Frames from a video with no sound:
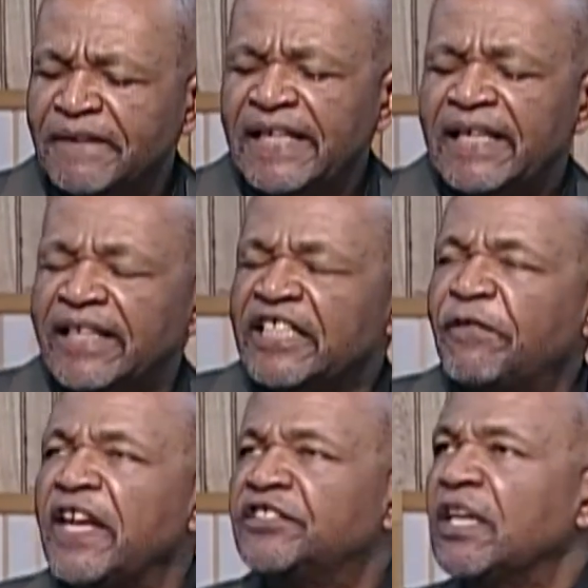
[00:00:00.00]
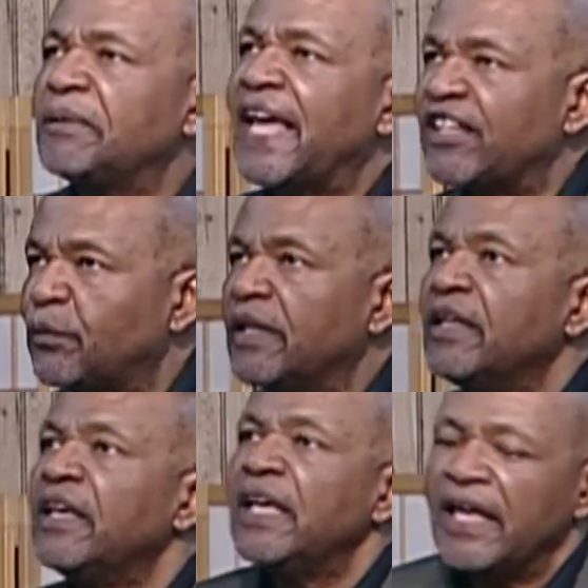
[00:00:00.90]
Let's finish up last week.
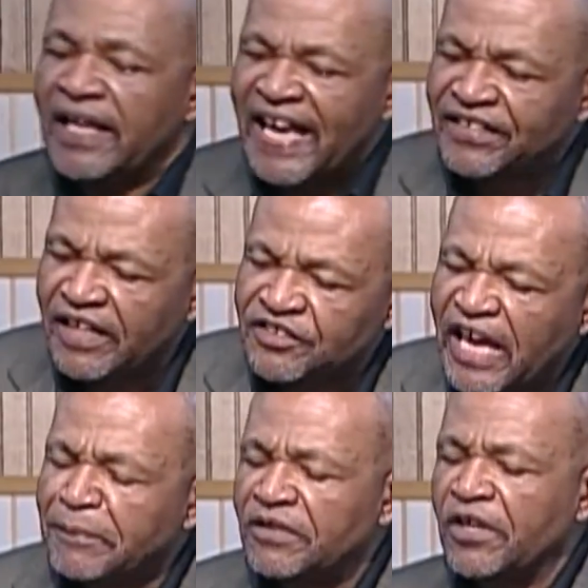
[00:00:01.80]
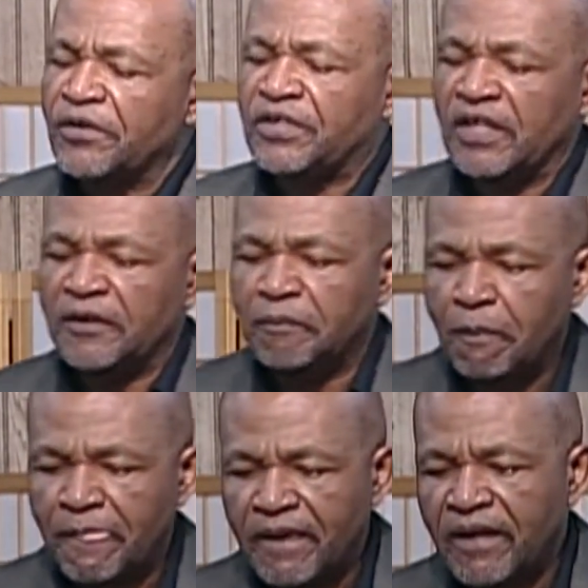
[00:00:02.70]
In Exodus chapter 13,
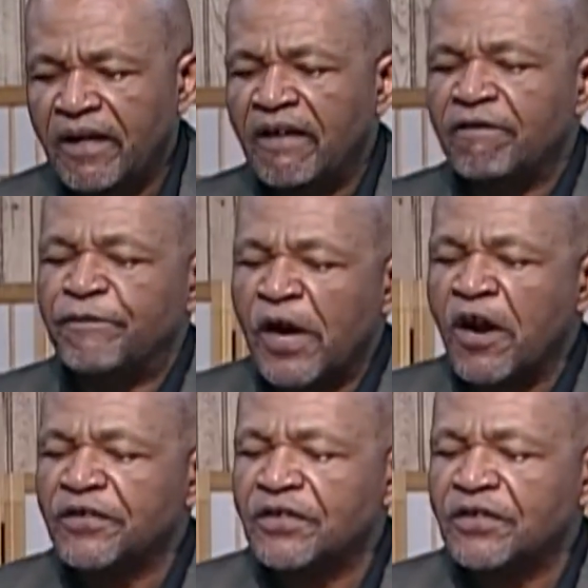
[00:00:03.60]
verse